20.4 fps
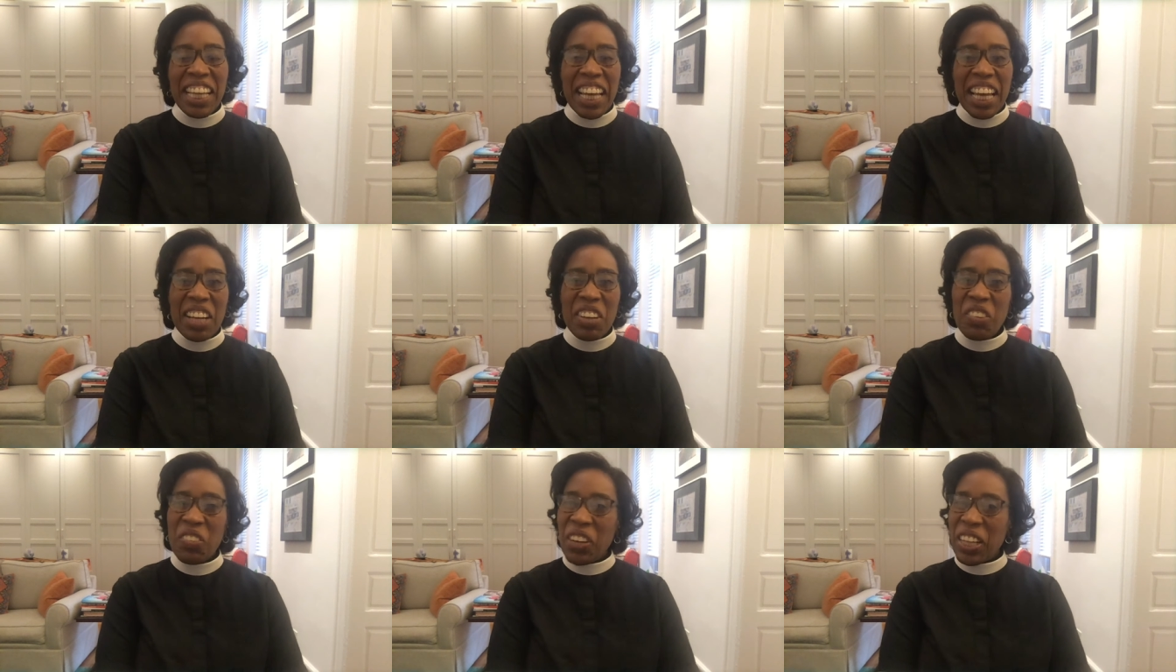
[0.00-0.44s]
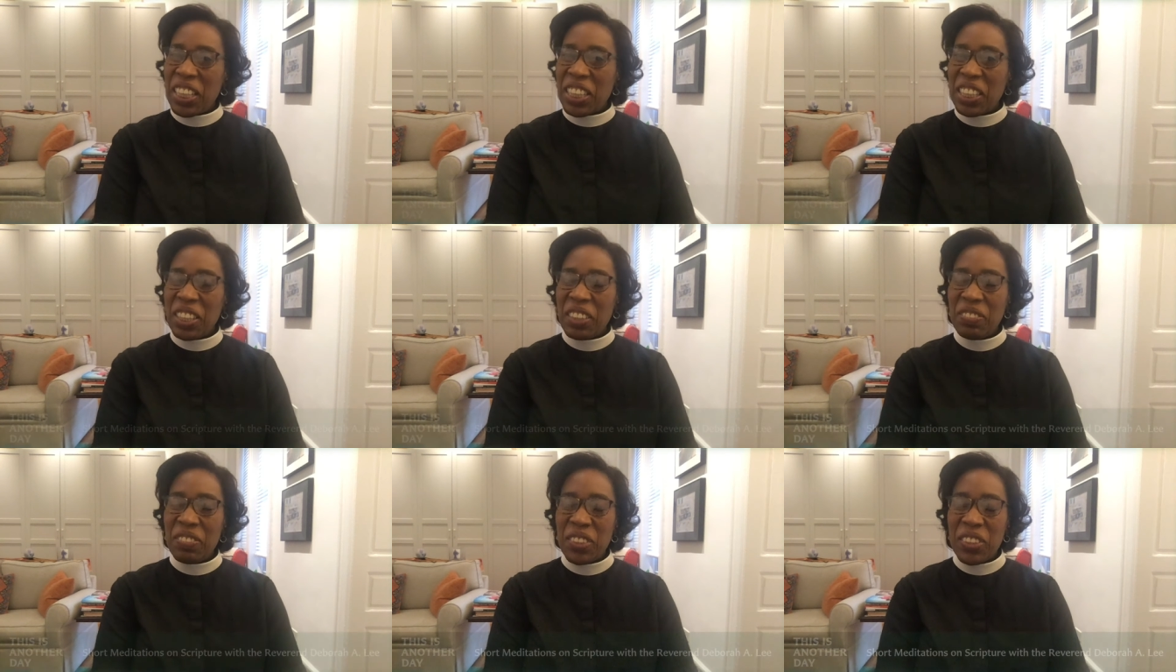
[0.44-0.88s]
and
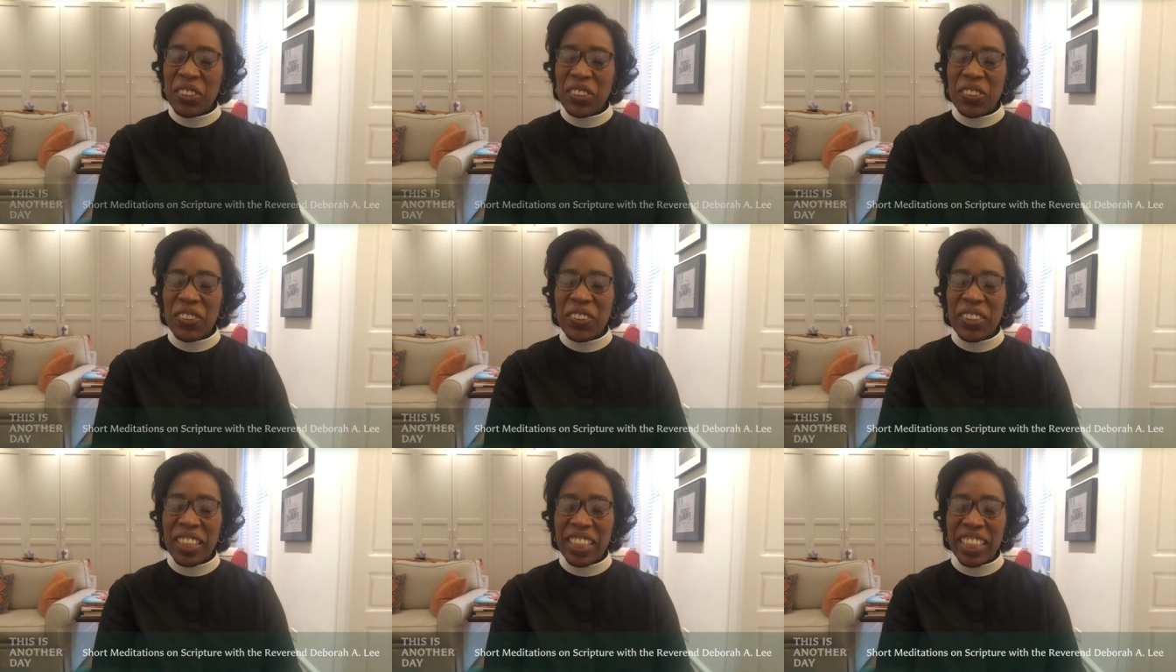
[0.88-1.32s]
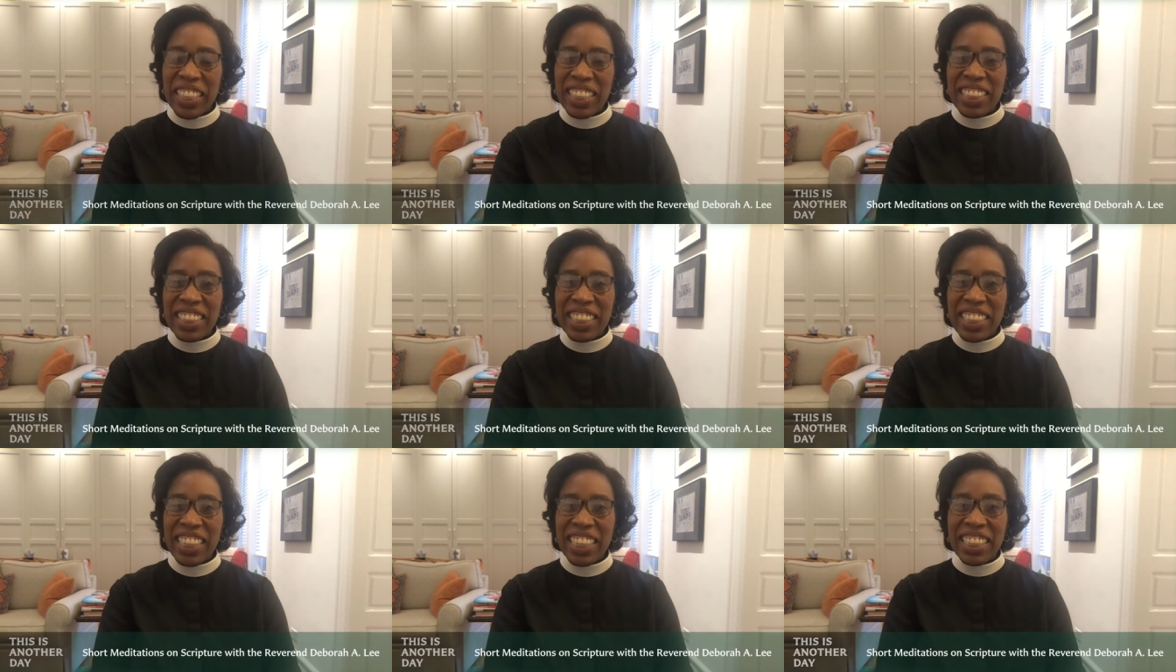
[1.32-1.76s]
welcome to
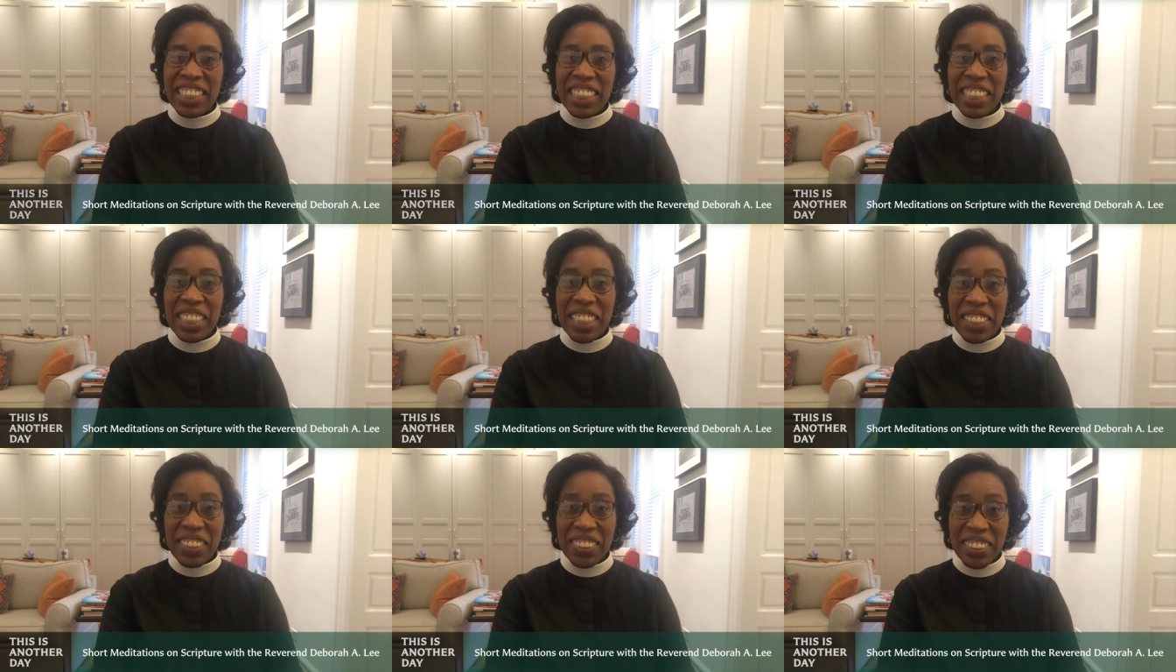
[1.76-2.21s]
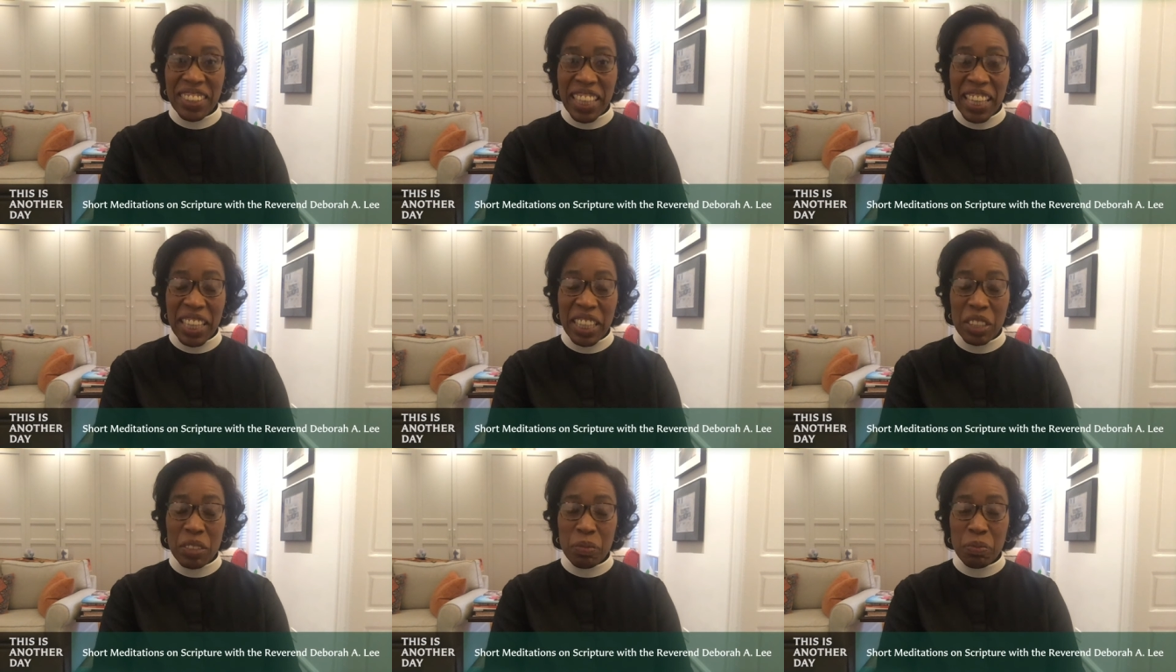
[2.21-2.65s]
This Is Another
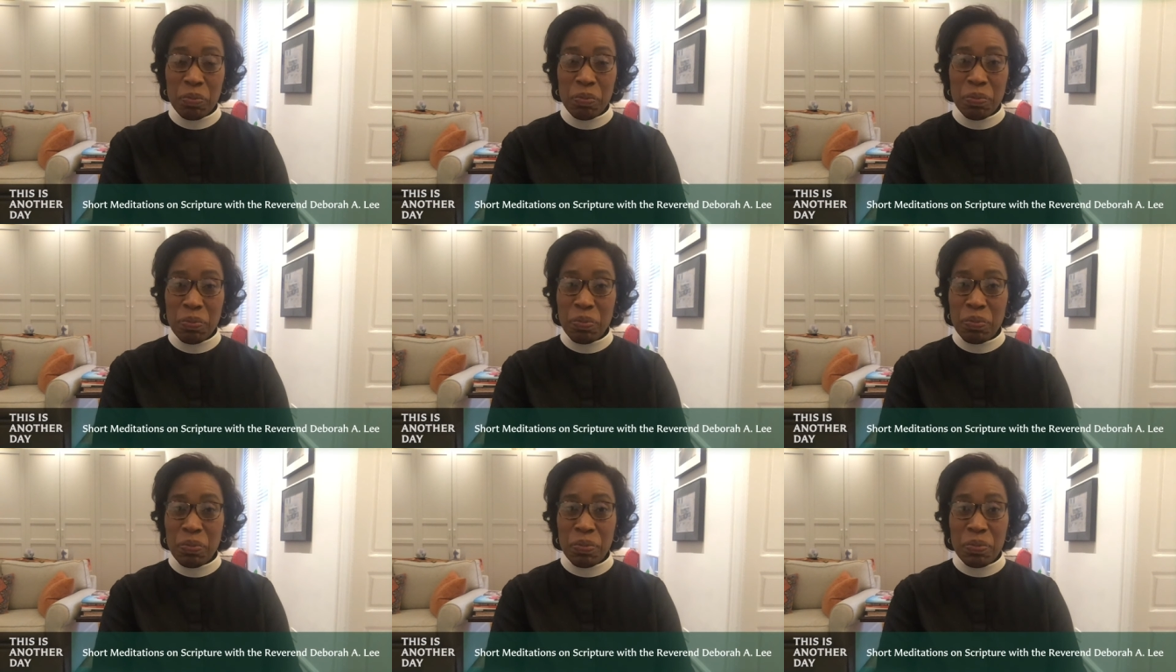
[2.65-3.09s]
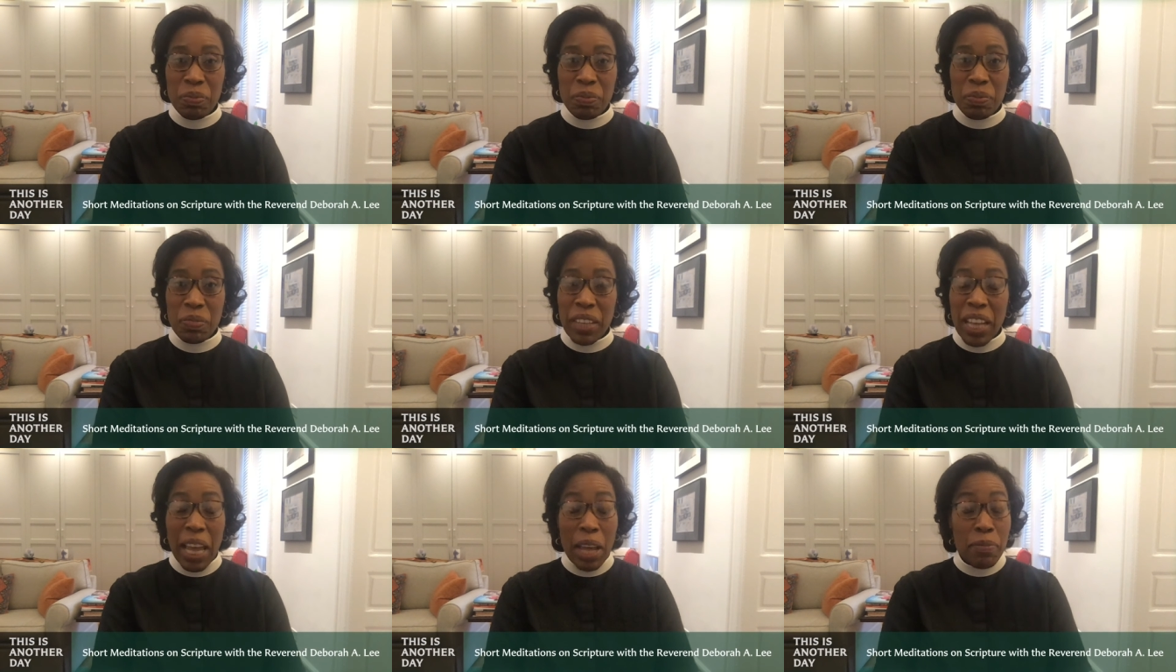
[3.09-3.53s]
Day.
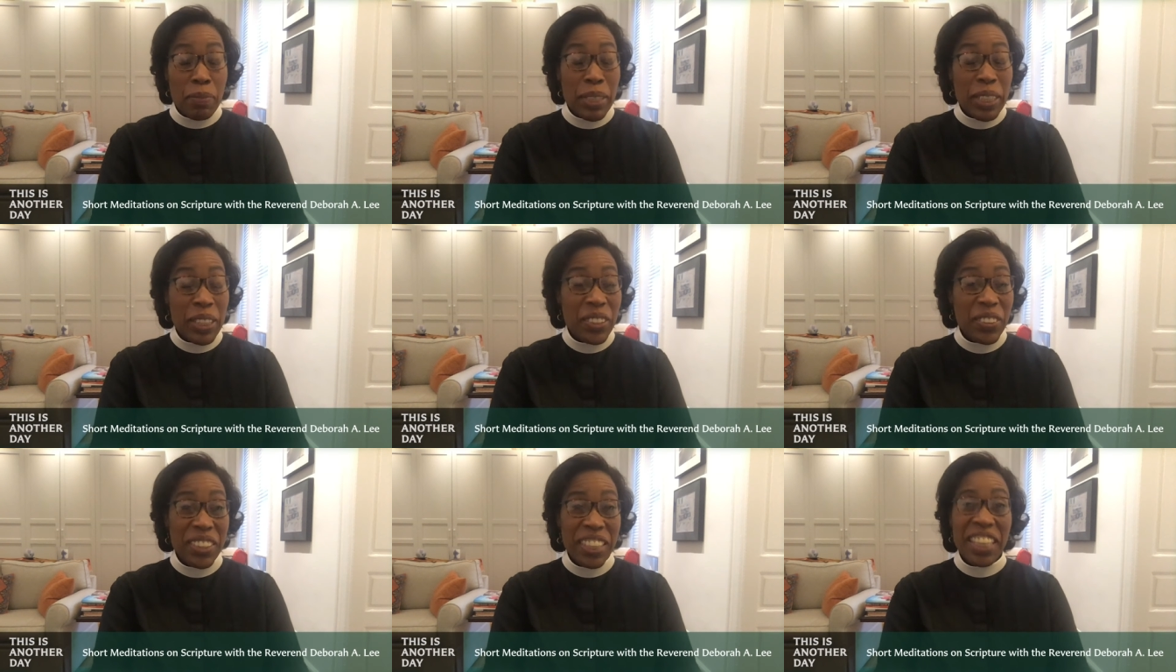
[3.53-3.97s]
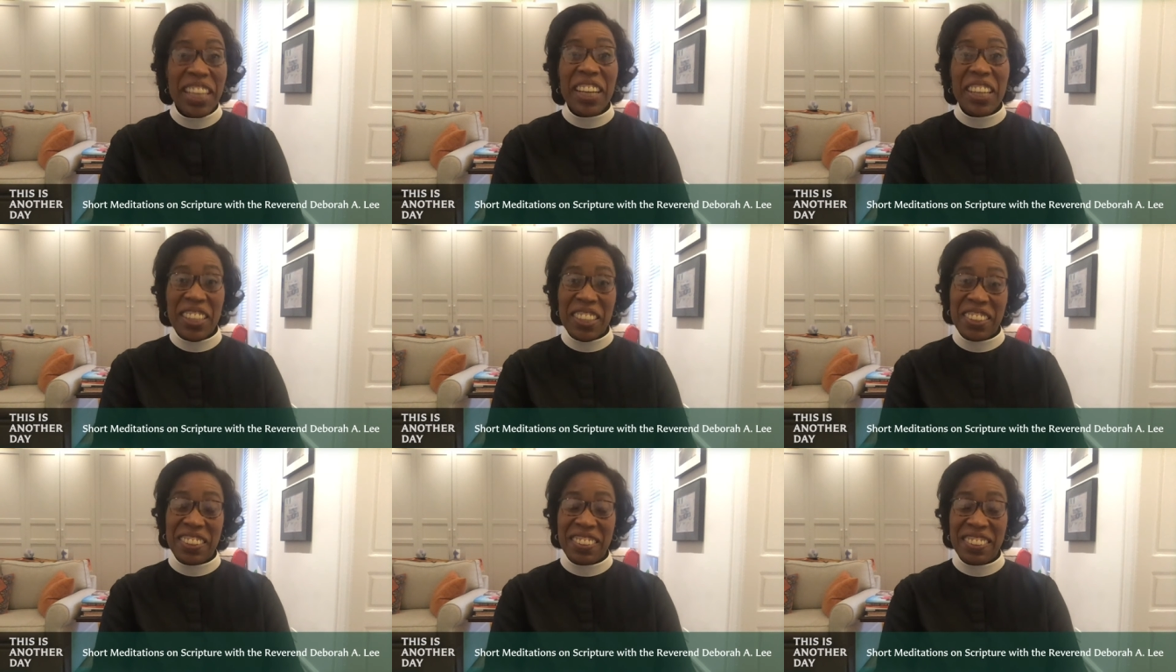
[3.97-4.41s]
Happy New
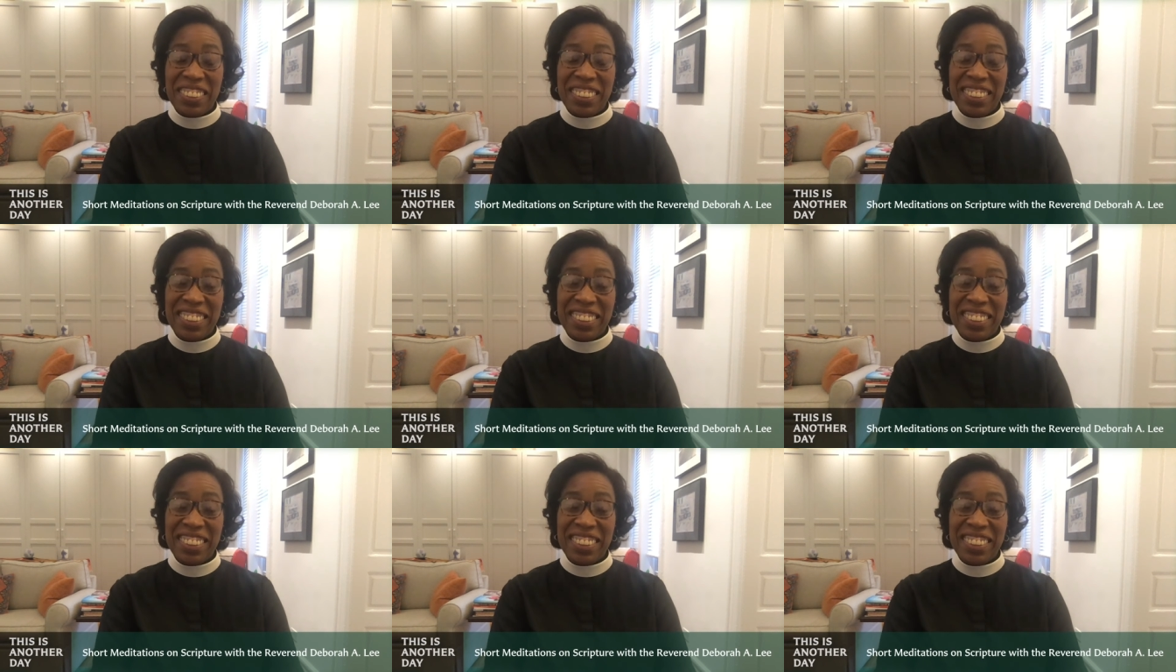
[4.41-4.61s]
Year!